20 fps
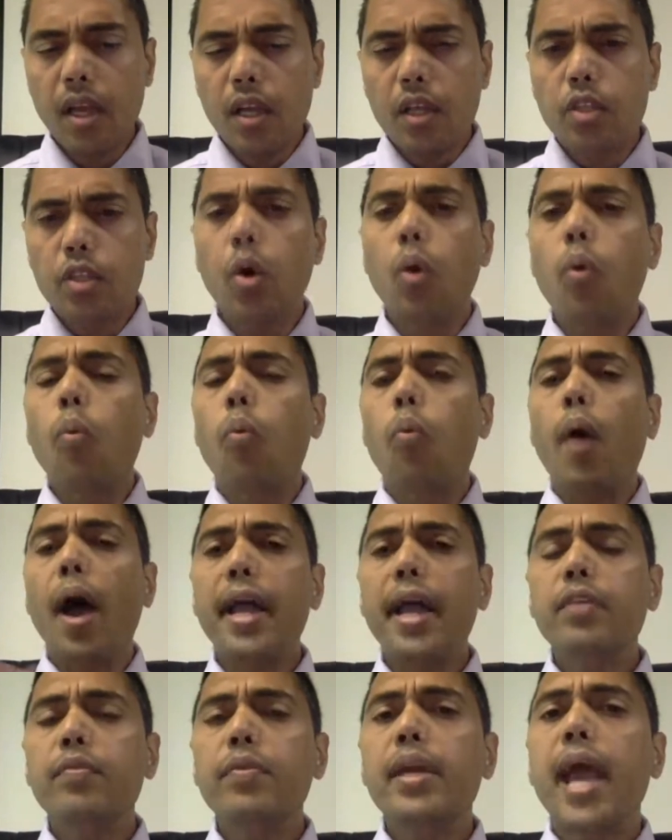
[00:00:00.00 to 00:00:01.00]
So
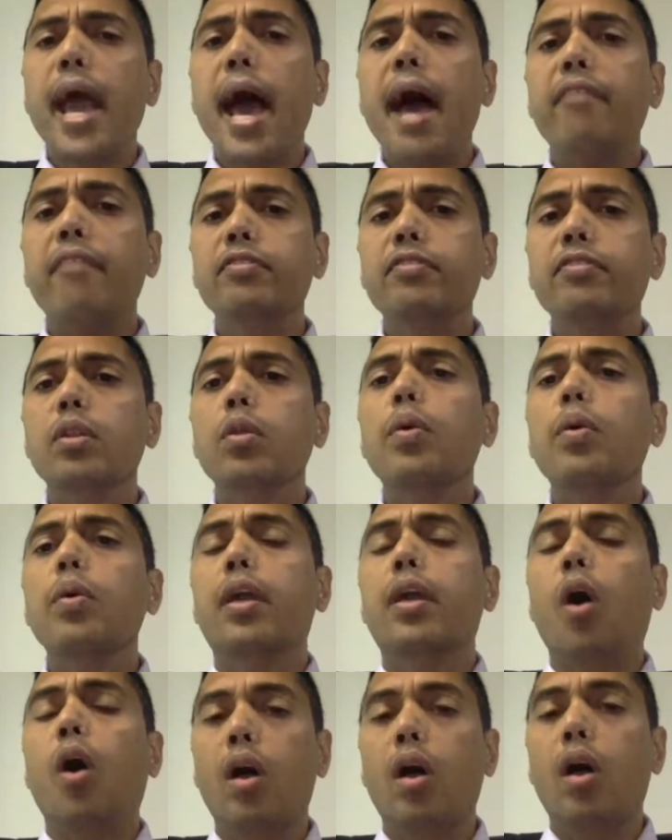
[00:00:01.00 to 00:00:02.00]
why do we have to look
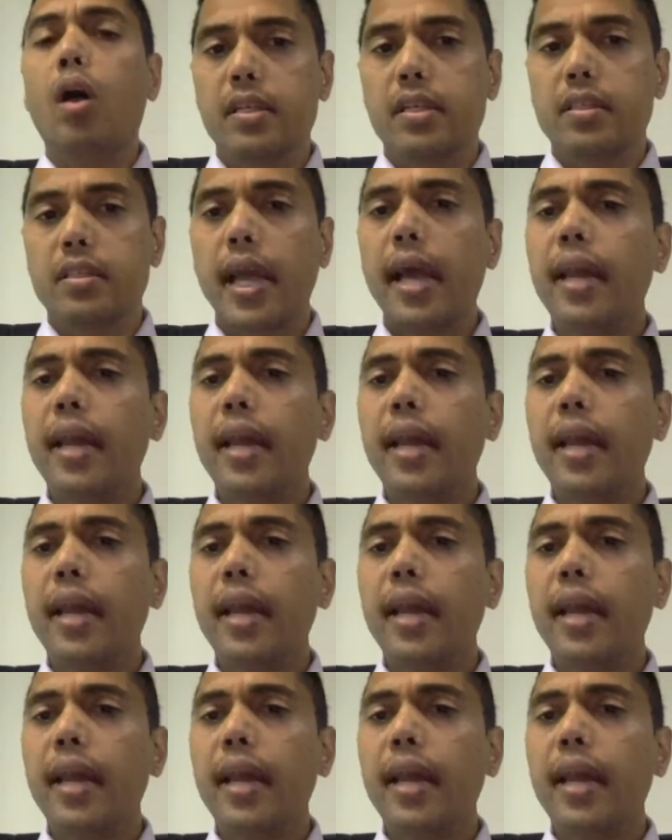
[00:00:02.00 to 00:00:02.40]
at all this?